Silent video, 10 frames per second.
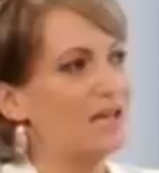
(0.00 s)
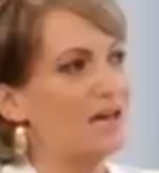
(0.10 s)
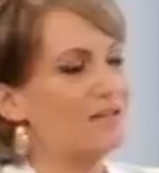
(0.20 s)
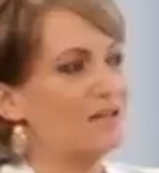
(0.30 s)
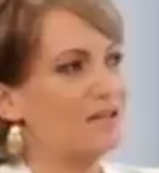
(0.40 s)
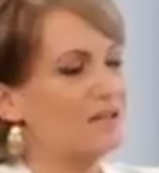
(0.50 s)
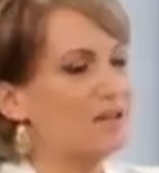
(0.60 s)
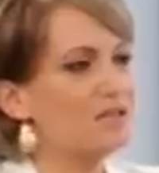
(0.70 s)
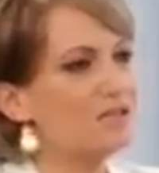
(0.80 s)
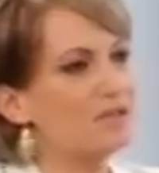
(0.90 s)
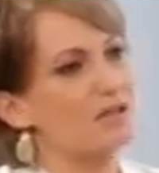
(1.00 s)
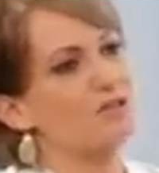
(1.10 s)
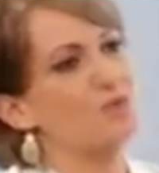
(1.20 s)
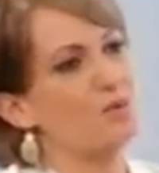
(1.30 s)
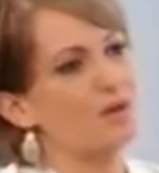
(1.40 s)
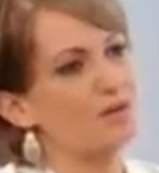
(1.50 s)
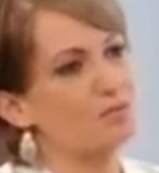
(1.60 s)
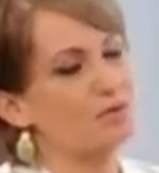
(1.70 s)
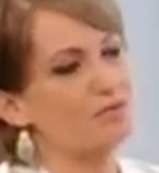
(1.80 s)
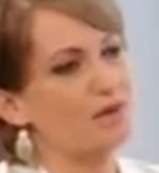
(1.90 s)
and then in 1991
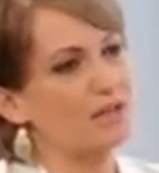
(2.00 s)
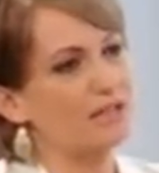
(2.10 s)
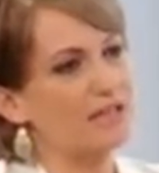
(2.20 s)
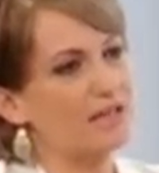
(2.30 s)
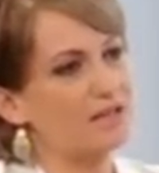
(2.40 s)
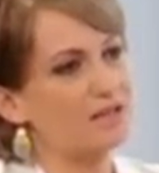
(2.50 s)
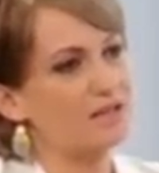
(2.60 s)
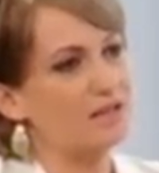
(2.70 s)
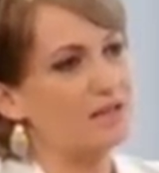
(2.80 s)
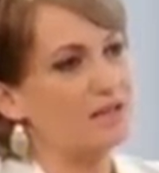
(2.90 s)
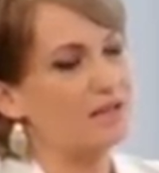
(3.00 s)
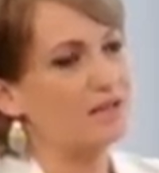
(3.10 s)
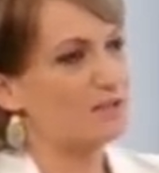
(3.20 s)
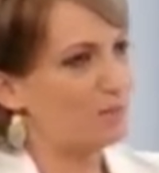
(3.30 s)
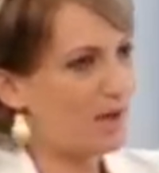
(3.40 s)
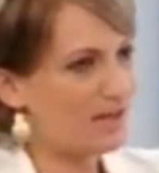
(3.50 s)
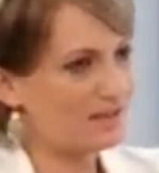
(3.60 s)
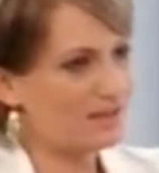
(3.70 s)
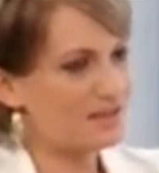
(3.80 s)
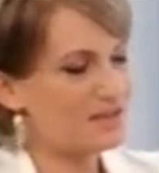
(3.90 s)
we finally gained
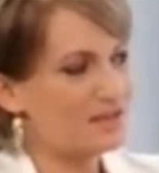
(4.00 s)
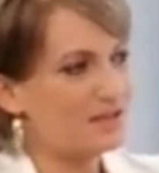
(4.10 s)
independence.